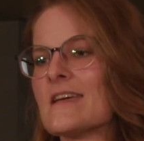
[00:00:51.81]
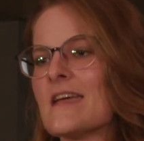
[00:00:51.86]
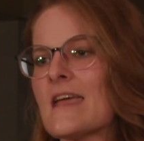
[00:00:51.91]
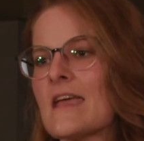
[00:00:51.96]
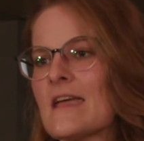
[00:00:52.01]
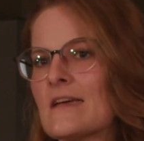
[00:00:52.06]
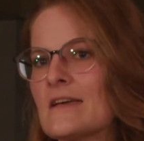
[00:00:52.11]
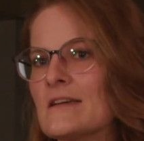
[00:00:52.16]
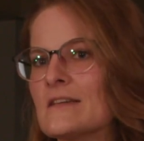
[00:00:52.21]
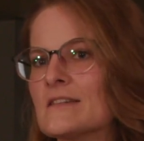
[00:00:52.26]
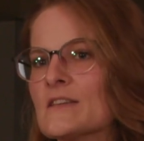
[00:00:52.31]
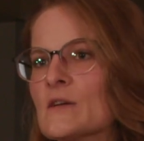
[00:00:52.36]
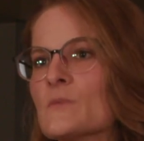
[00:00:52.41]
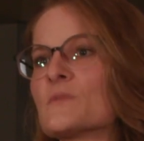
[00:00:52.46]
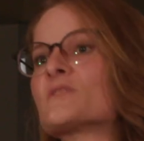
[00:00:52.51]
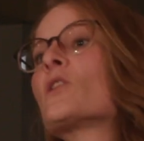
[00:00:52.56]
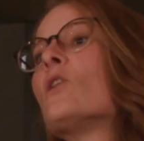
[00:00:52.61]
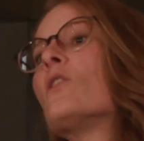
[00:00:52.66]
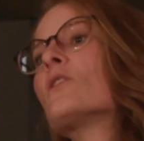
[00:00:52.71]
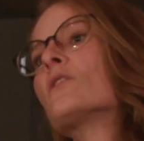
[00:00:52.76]
And it
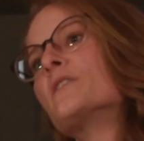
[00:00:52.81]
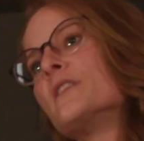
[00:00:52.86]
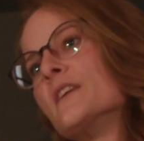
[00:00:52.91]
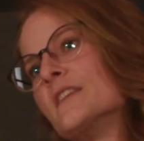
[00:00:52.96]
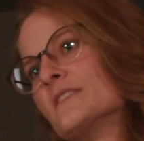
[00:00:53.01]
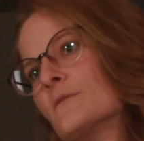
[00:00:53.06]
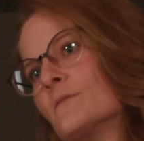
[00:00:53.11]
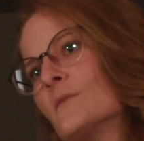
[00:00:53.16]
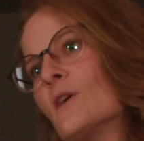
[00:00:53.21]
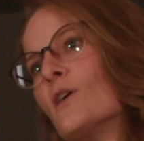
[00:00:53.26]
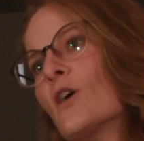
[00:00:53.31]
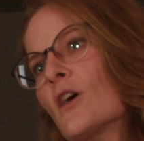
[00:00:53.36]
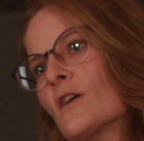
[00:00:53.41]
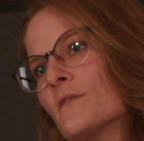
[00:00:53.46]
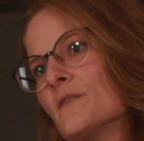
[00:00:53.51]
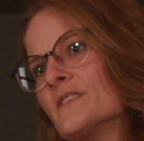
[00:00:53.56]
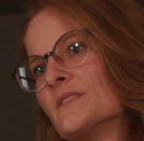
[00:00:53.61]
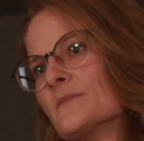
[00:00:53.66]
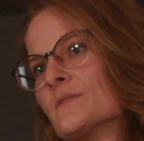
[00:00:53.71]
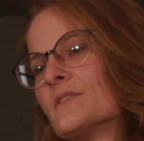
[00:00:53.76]
was called Gleanings from the
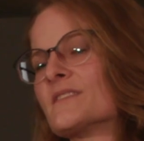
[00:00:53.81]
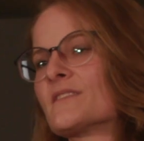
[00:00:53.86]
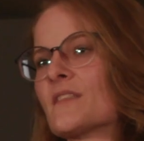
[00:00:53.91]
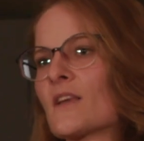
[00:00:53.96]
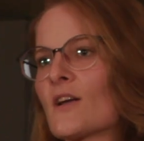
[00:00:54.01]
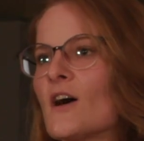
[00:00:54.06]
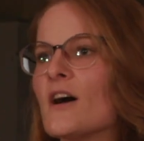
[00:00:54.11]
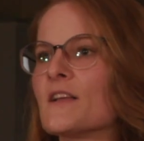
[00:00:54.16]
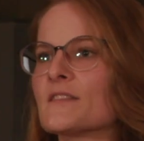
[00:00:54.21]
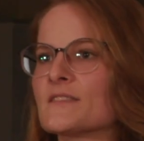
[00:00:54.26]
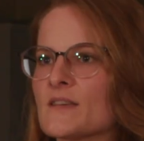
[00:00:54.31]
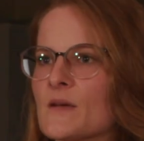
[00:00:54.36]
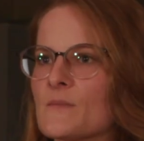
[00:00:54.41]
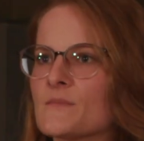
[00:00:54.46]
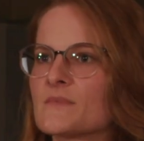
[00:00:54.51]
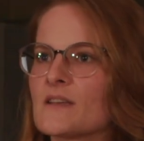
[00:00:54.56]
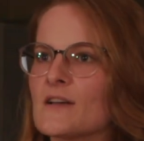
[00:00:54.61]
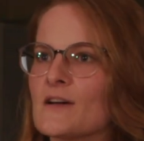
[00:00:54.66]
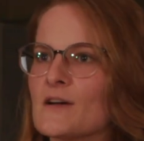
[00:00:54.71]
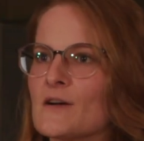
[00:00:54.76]
Harvest because the
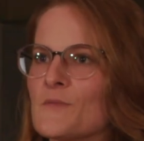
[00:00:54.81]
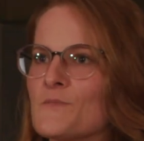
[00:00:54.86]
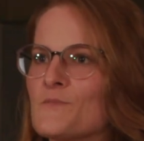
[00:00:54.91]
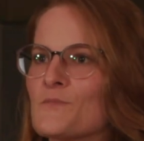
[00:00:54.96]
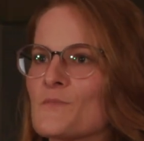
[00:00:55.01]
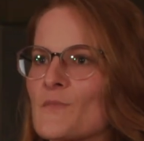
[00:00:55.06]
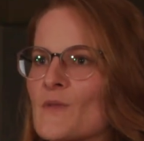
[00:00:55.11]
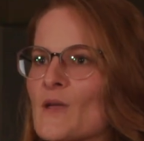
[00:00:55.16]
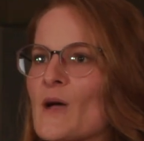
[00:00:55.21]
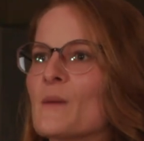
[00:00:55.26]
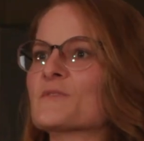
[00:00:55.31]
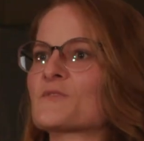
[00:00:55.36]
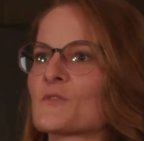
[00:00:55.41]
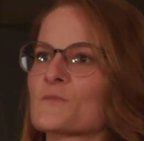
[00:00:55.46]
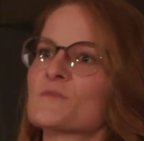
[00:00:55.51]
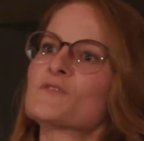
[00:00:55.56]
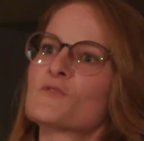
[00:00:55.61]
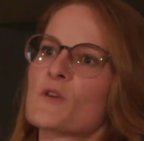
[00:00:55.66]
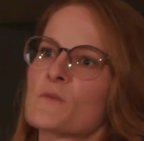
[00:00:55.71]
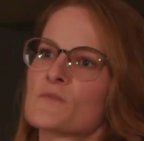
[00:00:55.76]
concept comes
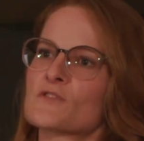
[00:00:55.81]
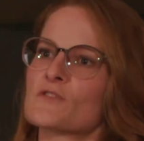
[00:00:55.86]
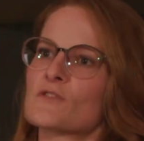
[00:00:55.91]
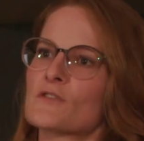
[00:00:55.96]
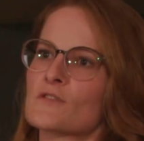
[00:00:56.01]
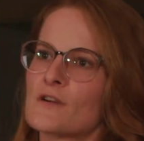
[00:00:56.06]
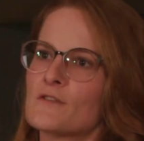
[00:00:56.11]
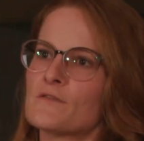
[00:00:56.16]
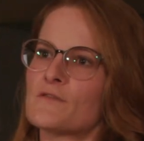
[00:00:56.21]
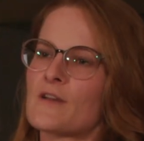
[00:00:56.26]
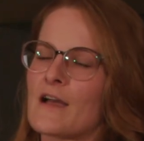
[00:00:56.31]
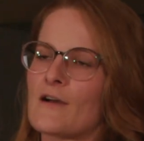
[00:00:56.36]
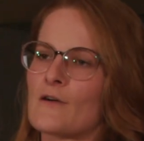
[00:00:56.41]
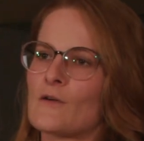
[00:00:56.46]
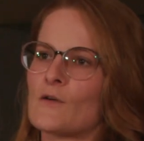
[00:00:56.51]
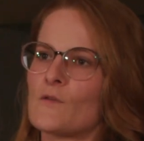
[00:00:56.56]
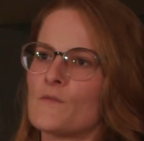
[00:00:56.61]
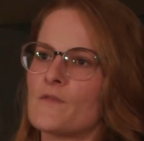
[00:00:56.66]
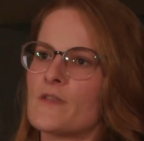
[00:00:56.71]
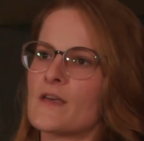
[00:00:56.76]
from scripture of
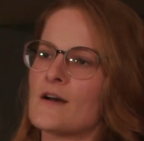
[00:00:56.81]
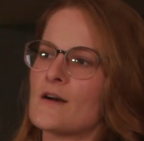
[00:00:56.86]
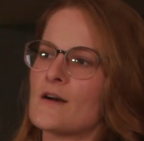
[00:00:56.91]
how